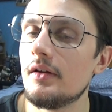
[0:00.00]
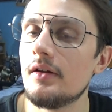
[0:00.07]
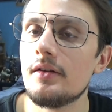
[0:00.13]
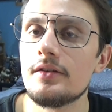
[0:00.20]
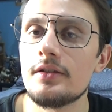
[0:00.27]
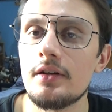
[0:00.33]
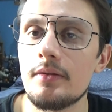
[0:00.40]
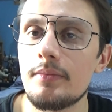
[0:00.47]

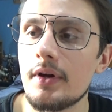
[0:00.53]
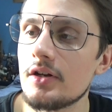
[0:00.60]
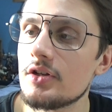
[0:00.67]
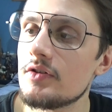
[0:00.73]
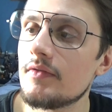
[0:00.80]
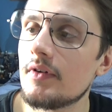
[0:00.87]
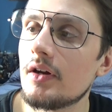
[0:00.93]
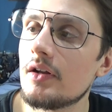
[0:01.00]
Turn the
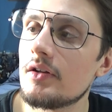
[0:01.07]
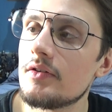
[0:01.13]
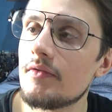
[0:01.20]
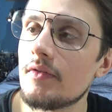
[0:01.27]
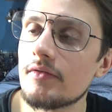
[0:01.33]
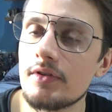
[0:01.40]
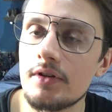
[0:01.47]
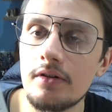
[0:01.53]
packaging around, you've
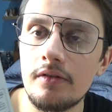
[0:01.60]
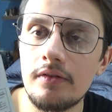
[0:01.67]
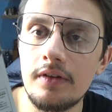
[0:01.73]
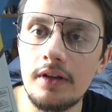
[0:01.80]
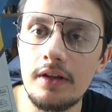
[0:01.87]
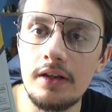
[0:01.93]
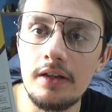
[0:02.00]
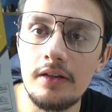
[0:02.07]
obviously got
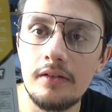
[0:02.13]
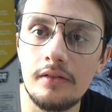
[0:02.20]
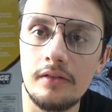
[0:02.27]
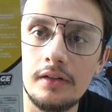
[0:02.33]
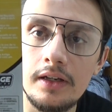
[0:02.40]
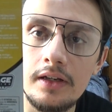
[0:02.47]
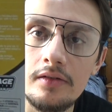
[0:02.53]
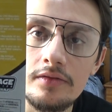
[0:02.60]
the
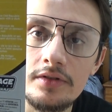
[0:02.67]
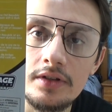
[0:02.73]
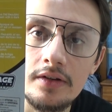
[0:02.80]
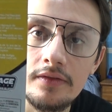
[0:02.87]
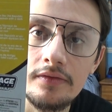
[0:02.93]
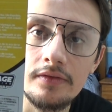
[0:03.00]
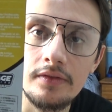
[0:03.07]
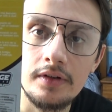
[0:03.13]
legal
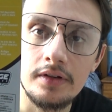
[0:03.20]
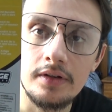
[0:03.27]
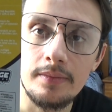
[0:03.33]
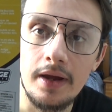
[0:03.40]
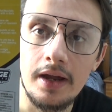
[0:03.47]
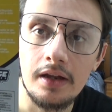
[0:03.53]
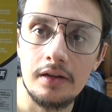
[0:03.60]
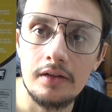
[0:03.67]
stuff at the
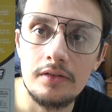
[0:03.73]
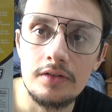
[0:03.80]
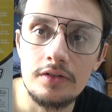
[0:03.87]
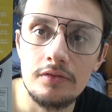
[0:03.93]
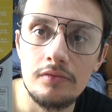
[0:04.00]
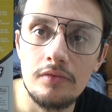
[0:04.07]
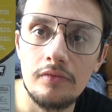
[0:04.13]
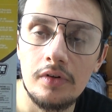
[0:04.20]
back,
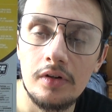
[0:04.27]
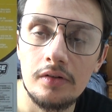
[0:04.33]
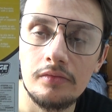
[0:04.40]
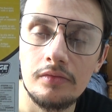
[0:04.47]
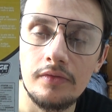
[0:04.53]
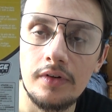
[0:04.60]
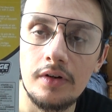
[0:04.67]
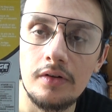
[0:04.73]
sort of like with an